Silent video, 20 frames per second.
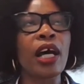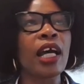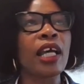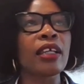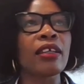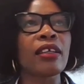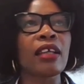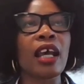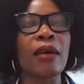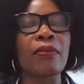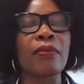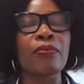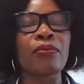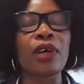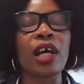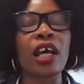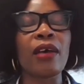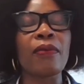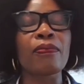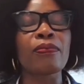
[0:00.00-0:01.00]

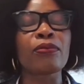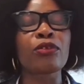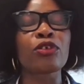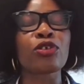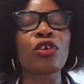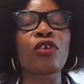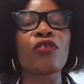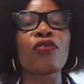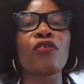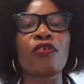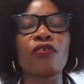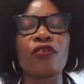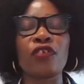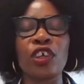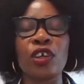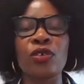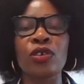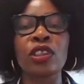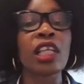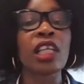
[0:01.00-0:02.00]
I'm so
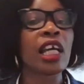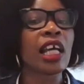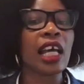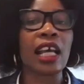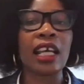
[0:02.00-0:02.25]
fulfilled.